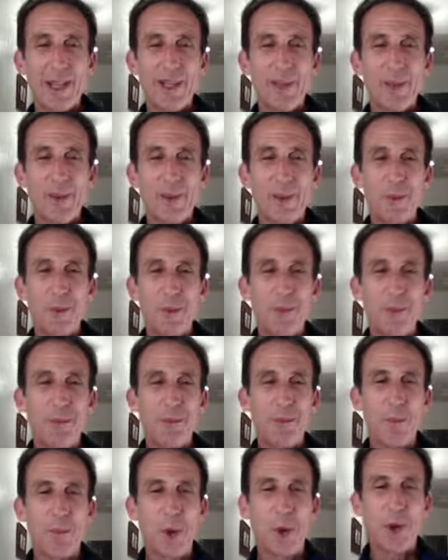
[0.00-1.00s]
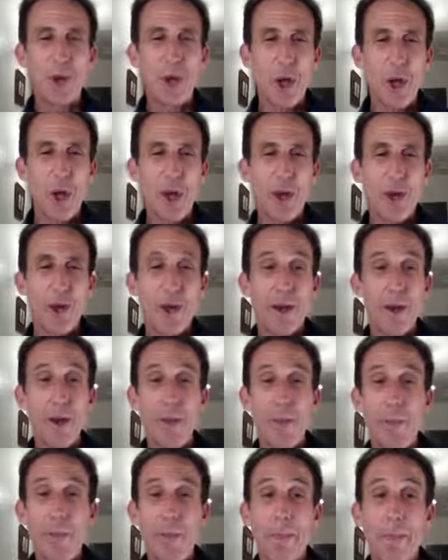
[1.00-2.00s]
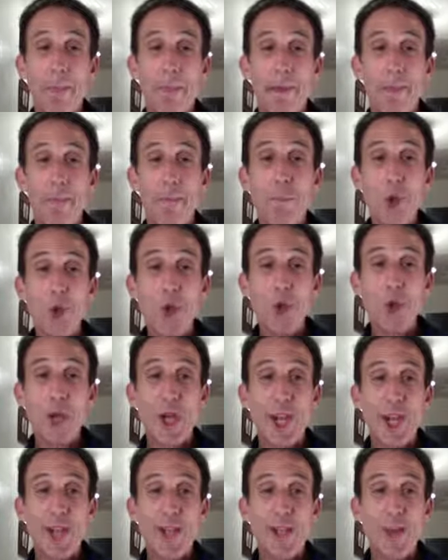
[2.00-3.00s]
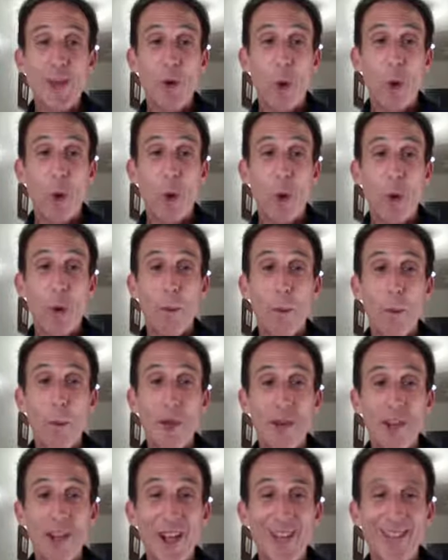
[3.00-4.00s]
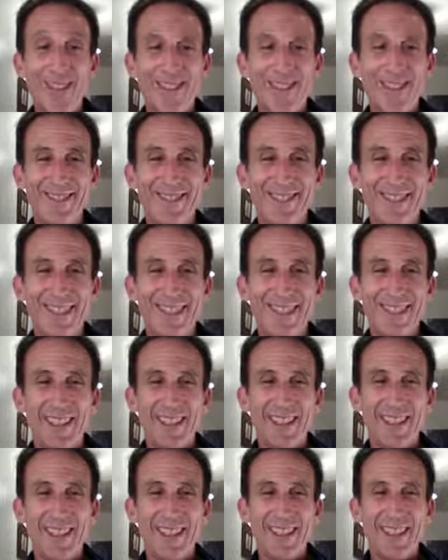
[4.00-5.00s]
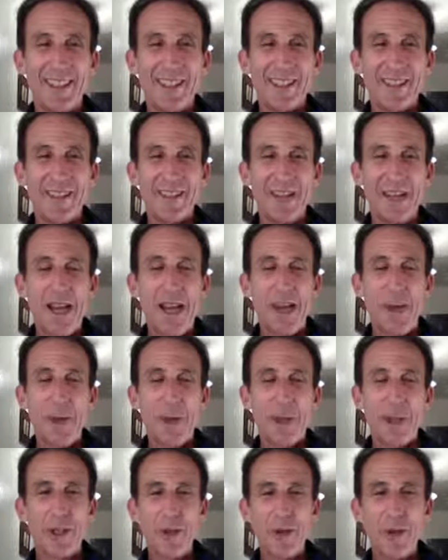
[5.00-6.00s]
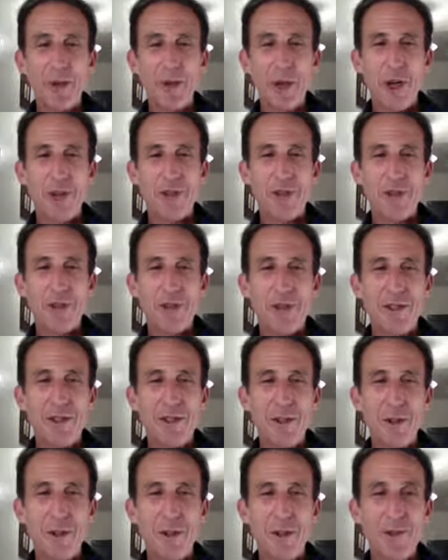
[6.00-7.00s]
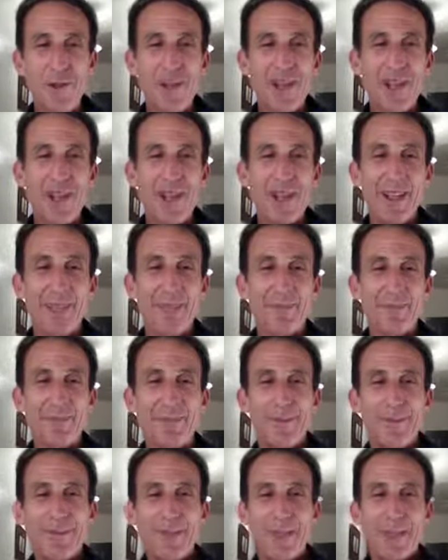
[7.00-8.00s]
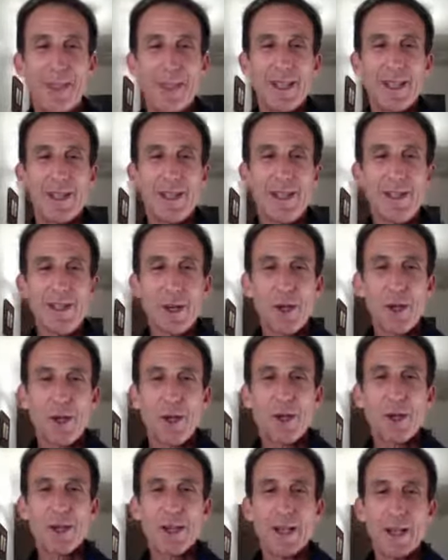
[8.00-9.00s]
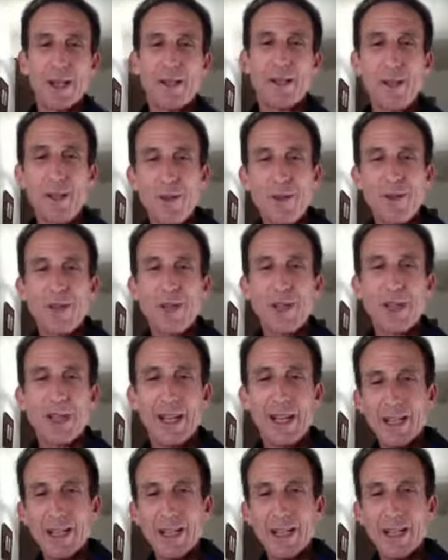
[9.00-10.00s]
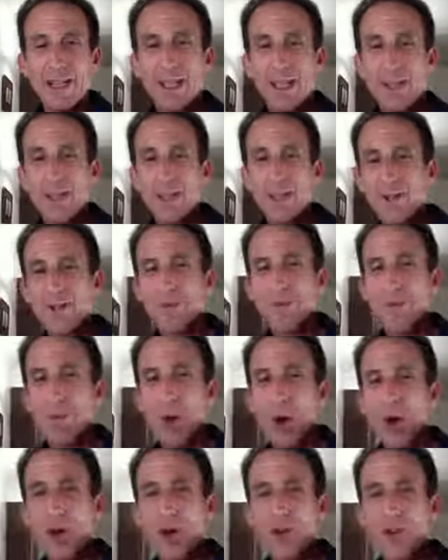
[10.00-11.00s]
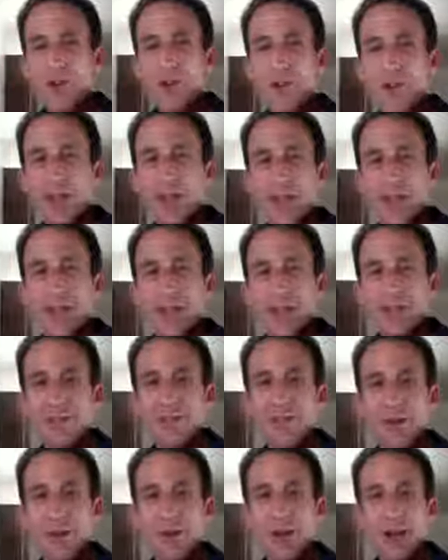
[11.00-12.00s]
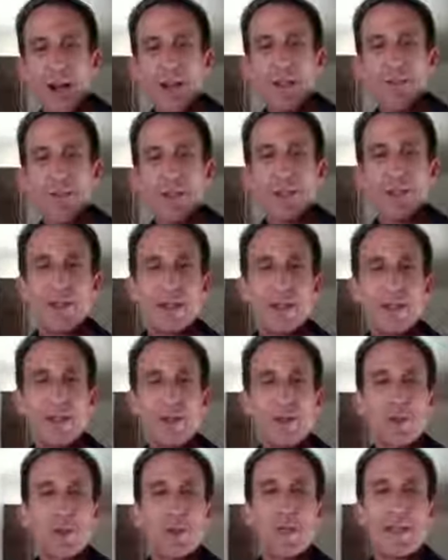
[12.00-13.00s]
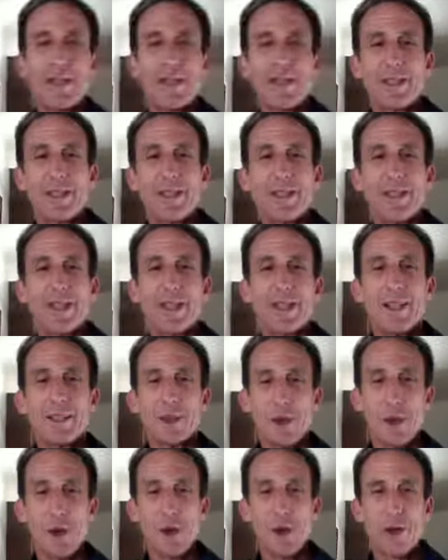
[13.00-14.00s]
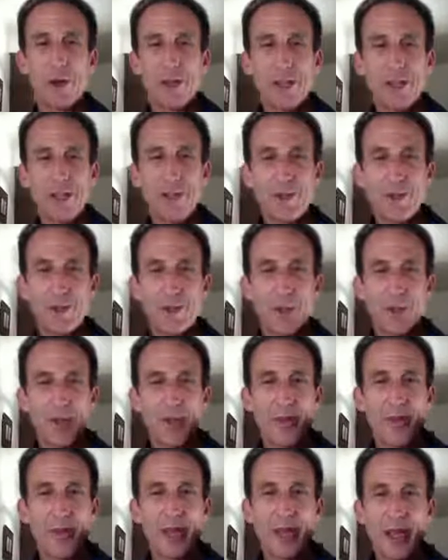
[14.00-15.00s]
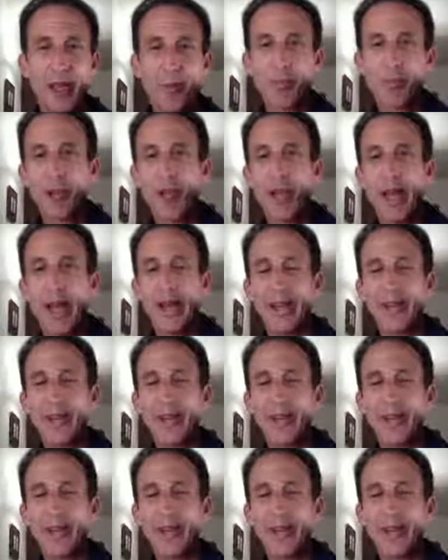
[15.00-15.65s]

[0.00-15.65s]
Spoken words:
to being born on Moon Day or Monday. Now we're going to move on to Tuesday. So Tuesday is Mars Day. So every day of the week correlates with a planet,